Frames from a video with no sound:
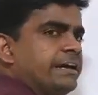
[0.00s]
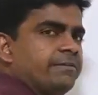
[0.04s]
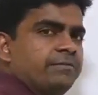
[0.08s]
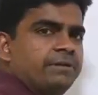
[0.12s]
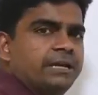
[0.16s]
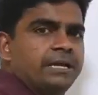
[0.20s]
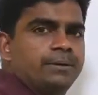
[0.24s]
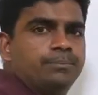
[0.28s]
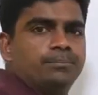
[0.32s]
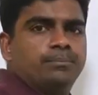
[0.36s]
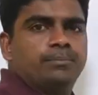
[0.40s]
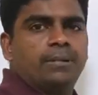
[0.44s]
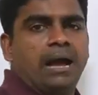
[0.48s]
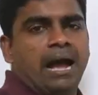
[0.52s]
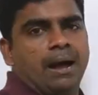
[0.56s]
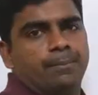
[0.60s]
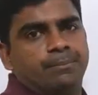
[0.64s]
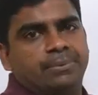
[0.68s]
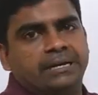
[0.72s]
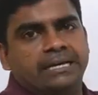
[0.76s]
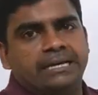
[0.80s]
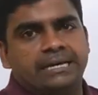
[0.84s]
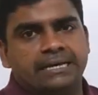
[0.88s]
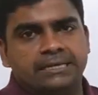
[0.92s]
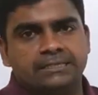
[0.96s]
develop
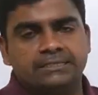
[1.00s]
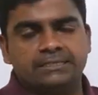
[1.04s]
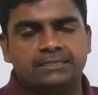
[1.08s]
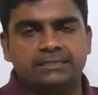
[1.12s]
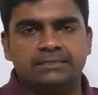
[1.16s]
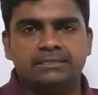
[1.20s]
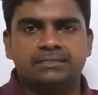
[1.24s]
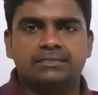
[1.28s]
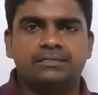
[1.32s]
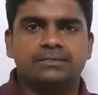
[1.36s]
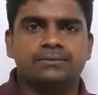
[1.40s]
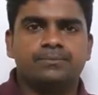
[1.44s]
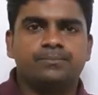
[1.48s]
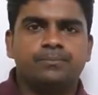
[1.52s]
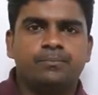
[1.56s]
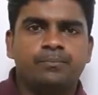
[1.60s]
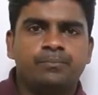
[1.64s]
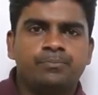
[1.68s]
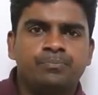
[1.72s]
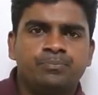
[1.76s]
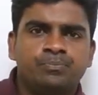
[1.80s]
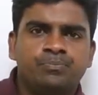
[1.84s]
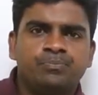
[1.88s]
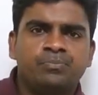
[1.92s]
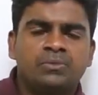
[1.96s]
applications.
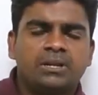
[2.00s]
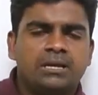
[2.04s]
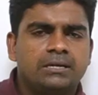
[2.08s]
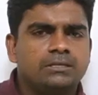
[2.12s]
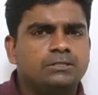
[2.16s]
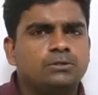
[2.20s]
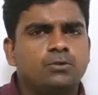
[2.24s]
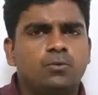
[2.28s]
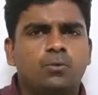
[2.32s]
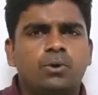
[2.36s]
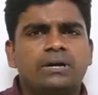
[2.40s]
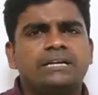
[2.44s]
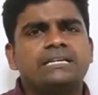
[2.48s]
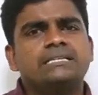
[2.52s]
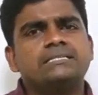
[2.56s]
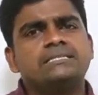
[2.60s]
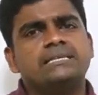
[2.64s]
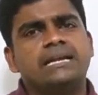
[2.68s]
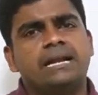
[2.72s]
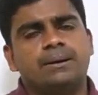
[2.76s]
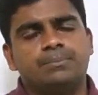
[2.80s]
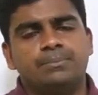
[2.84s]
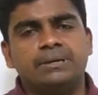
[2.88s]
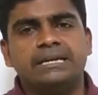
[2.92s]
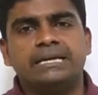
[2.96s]
So what is
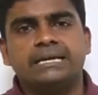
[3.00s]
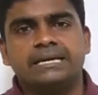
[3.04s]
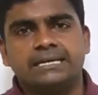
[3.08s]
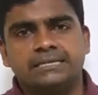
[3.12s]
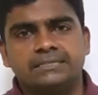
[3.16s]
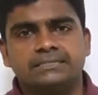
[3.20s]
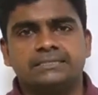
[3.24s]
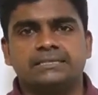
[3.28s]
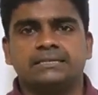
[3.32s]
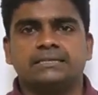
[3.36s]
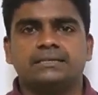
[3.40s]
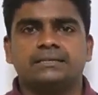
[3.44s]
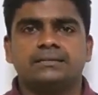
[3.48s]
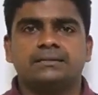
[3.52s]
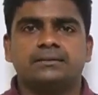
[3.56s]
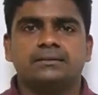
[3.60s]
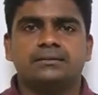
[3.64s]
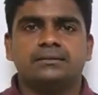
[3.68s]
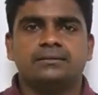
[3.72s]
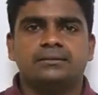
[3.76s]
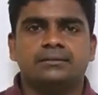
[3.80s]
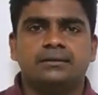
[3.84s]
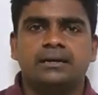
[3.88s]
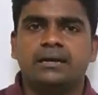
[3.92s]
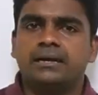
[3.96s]
an application?
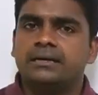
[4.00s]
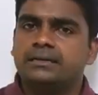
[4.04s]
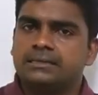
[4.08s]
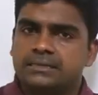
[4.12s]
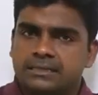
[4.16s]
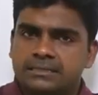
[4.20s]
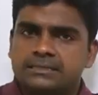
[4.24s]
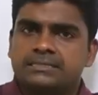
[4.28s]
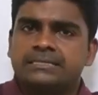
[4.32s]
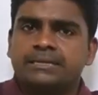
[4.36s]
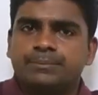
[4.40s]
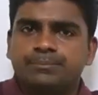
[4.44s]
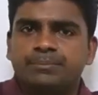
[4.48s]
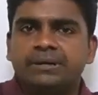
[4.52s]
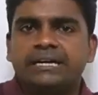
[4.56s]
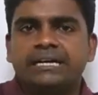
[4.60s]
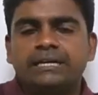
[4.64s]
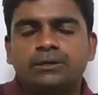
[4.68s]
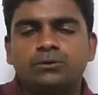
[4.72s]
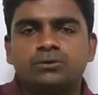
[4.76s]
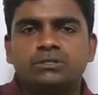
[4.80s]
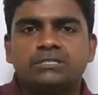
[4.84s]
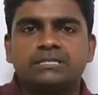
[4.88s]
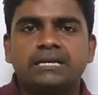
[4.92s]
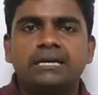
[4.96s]
Simply
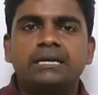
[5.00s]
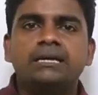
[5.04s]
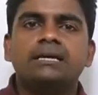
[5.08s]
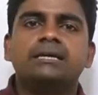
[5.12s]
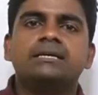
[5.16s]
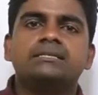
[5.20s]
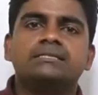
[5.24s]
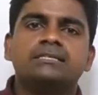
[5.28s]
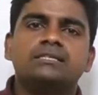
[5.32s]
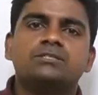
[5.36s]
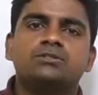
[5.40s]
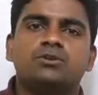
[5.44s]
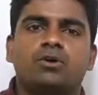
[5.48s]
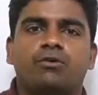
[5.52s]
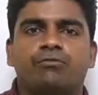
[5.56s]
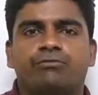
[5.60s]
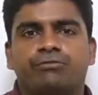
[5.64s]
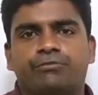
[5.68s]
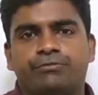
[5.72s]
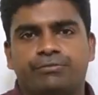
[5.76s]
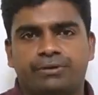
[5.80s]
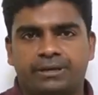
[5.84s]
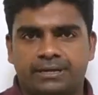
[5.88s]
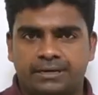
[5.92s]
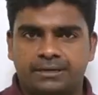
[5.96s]
to say, is a
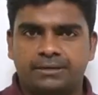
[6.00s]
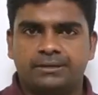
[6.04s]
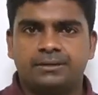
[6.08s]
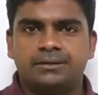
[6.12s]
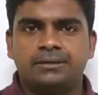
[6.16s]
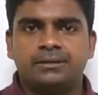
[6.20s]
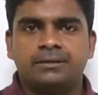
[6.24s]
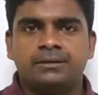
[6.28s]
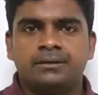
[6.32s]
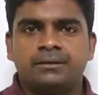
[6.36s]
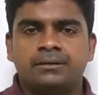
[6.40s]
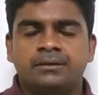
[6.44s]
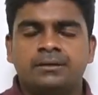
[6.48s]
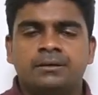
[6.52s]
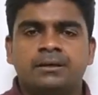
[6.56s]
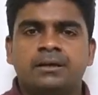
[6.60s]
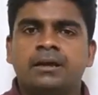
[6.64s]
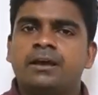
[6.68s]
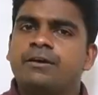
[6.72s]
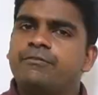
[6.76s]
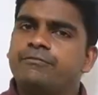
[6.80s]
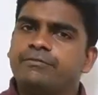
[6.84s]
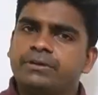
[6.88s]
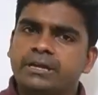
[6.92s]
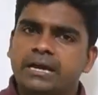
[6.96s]
software.
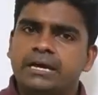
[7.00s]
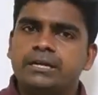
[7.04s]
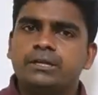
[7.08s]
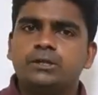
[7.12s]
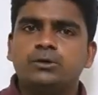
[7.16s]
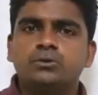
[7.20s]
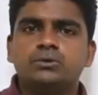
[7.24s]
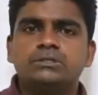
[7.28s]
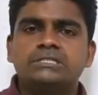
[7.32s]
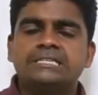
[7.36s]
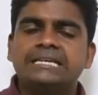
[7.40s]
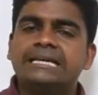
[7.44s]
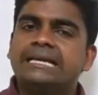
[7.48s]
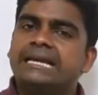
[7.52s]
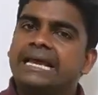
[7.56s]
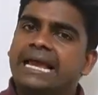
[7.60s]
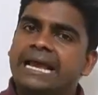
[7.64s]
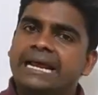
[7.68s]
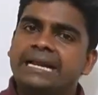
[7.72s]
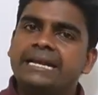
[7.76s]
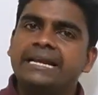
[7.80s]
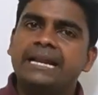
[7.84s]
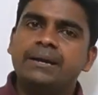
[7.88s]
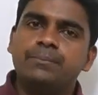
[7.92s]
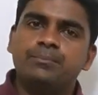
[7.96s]
We are using
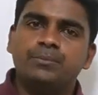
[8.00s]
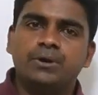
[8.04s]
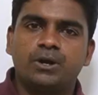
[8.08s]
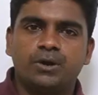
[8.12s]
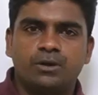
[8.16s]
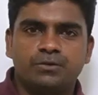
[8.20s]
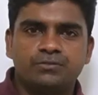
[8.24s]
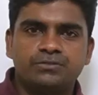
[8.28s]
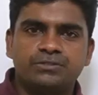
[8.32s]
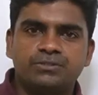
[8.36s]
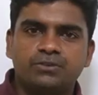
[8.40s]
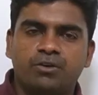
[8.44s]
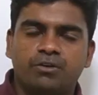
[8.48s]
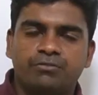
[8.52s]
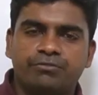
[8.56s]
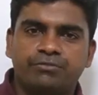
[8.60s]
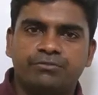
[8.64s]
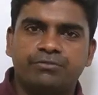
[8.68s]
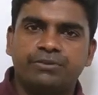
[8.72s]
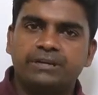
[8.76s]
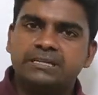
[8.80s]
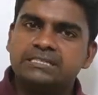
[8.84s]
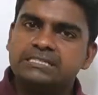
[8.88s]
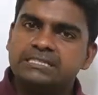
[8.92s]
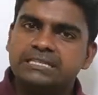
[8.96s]
n number of
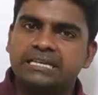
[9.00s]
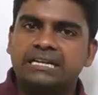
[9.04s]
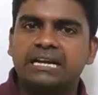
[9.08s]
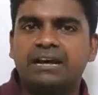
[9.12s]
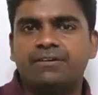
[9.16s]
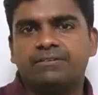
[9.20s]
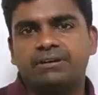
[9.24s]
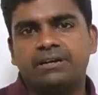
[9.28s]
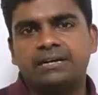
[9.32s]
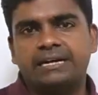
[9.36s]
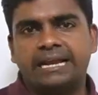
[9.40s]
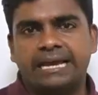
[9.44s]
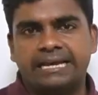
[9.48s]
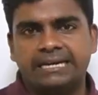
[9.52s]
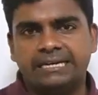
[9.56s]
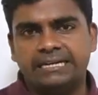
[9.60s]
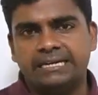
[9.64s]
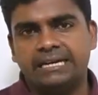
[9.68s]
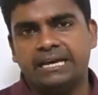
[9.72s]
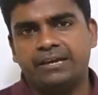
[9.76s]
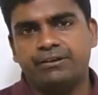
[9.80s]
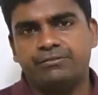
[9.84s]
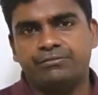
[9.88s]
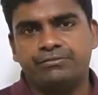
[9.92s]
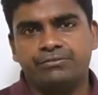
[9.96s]
softwares in our daily
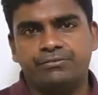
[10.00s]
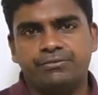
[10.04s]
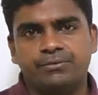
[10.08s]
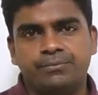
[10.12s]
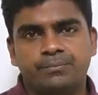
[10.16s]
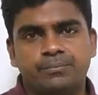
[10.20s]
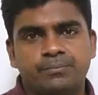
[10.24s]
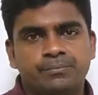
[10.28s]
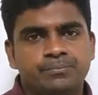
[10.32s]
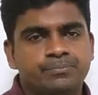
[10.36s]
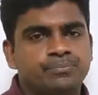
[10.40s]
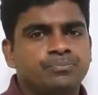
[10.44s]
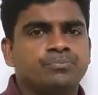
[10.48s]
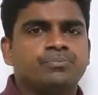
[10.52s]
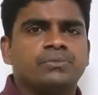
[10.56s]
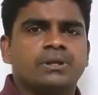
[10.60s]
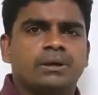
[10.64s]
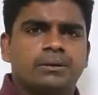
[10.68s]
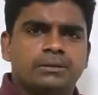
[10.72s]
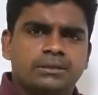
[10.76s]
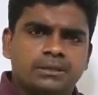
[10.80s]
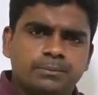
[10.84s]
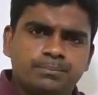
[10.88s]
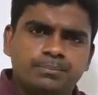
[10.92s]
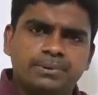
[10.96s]
life.
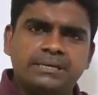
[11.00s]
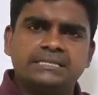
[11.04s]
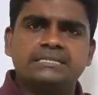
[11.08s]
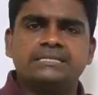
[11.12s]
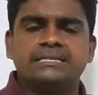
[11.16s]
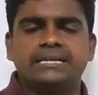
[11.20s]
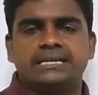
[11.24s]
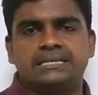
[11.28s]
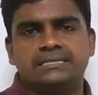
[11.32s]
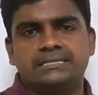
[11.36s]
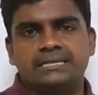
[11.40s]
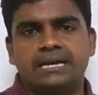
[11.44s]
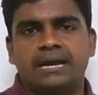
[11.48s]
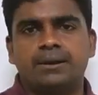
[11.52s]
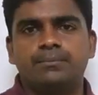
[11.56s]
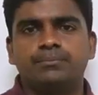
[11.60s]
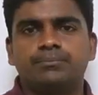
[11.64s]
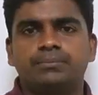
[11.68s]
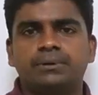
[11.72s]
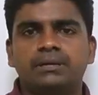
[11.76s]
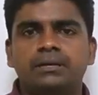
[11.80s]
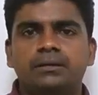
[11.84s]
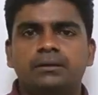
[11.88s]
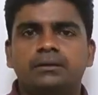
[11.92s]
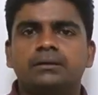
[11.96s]
The best
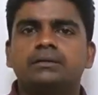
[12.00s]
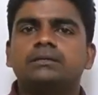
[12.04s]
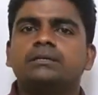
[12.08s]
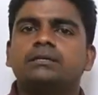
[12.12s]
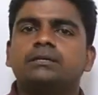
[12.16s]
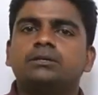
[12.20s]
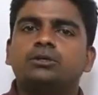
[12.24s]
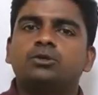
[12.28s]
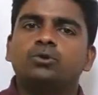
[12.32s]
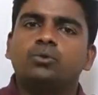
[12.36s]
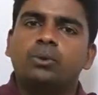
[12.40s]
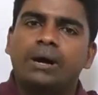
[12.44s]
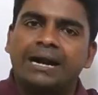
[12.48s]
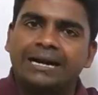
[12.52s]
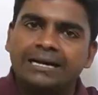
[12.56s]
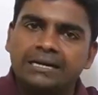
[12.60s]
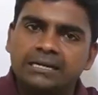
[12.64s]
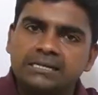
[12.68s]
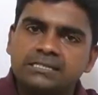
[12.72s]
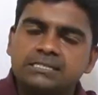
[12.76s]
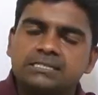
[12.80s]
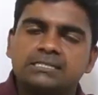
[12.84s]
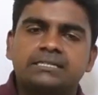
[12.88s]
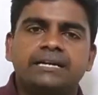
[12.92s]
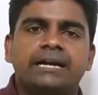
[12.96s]
example to
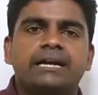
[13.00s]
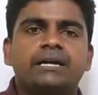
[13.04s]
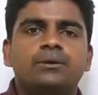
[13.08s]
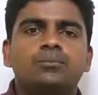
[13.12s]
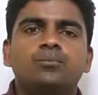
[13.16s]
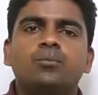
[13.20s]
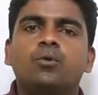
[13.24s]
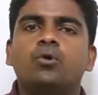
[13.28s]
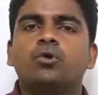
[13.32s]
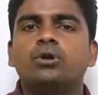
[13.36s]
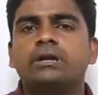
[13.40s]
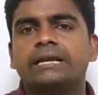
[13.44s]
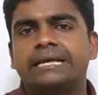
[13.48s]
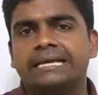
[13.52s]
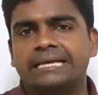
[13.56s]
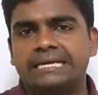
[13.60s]
understand more